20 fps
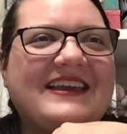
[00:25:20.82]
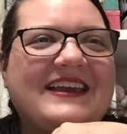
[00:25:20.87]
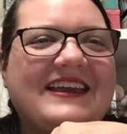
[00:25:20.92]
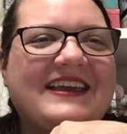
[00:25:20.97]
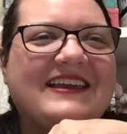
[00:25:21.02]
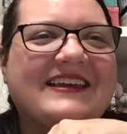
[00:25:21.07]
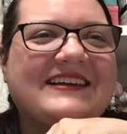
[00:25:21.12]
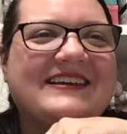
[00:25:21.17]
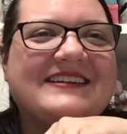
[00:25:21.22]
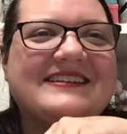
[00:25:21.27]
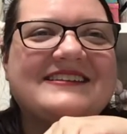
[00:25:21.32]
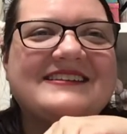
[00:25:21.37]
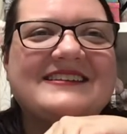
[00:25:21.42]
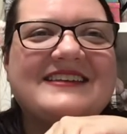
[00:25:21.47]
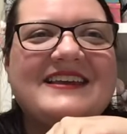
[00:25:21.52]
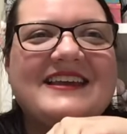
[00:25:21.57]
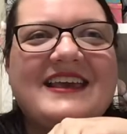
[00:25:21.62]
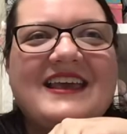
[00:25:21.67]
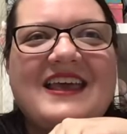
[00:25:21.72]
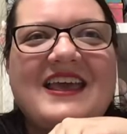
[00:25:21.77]
And
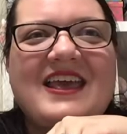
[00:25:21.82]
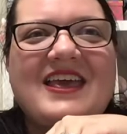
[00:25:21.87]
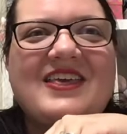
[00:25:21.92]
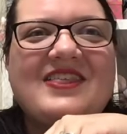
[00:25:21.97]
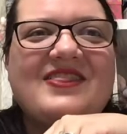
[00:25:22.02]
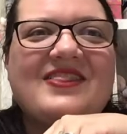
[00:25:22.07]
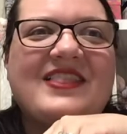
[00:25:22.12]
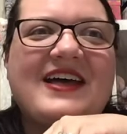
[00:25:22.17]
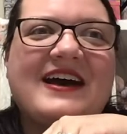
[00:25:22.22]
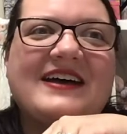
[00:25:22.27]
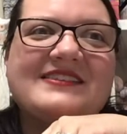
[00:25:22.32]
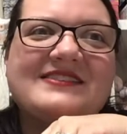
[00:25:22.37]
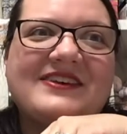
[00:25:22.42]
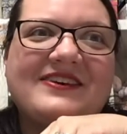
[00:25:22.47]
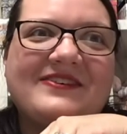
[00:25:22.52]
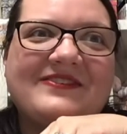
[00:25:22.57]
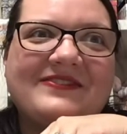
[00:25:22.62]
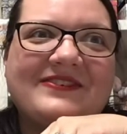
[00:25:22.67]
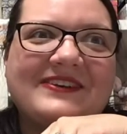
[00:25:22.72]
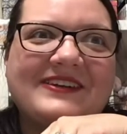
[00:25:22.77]
that's
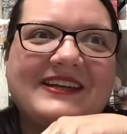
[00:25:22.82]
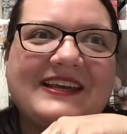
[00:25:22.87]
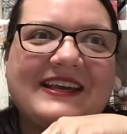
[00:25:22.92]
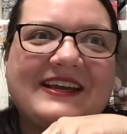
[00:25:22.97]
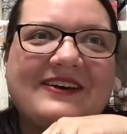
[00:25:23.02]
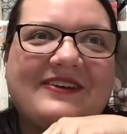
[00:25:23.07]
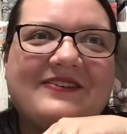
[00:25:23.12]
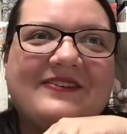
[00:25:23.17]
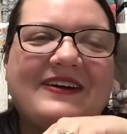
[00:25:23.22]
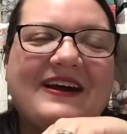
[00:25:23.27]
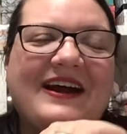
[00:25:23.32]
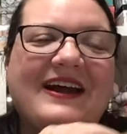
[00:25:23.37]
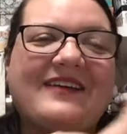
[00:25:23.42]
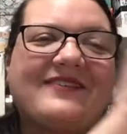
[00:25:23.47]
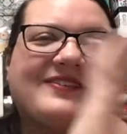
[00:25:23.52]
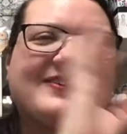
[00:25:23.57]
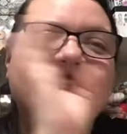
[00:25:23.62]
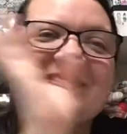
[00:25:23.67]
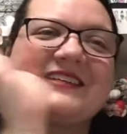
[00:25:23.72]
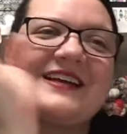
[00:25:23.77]
all for now. I
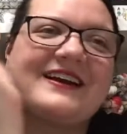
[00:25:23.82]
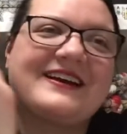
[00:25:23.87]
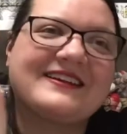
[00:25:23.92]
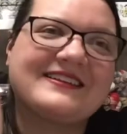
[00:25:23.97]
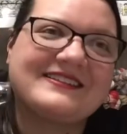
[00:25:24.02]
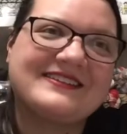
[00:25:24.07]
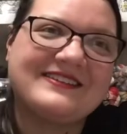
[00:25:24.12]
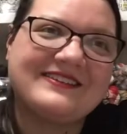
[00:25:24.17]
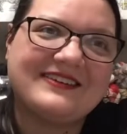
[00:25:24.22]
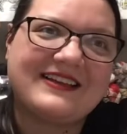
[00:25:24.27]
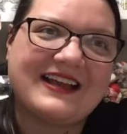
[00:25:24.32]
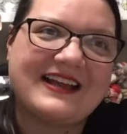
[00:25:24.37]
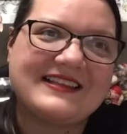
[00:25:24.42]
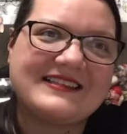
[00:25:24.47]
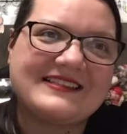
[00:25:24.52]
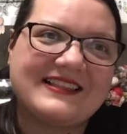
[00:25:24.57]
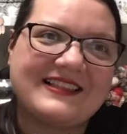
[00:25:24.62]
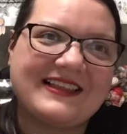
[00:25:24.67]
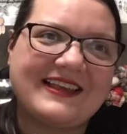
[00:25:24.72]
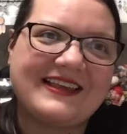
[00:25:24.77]
will talk to you guys
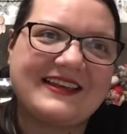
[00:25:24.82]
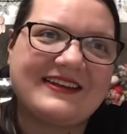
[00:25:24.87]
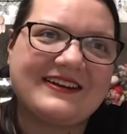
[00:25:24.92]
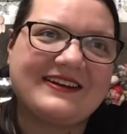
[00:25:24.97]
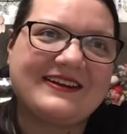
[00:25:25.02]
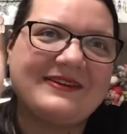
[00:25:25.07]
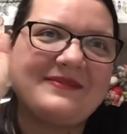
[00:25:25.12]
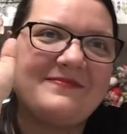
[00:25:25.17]
later.